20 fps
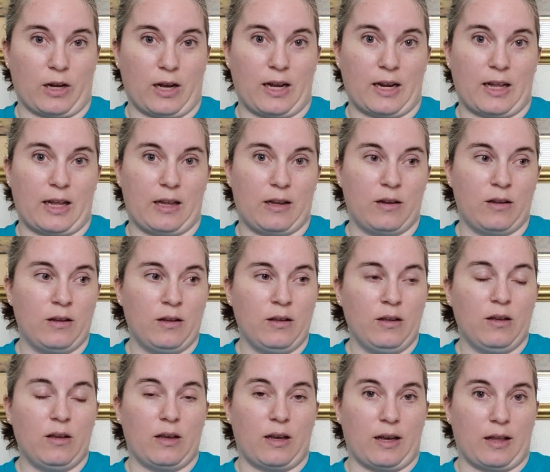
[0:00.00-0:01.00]
on it
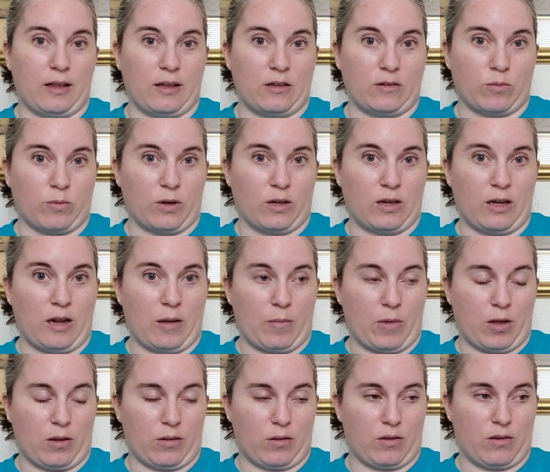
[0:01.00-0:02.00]
at least 1 day a
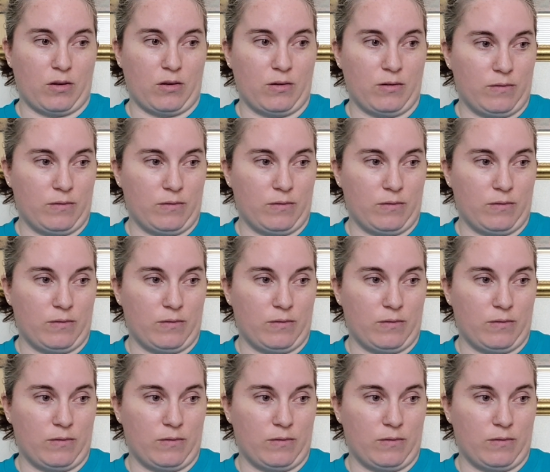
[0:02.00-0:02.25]
month.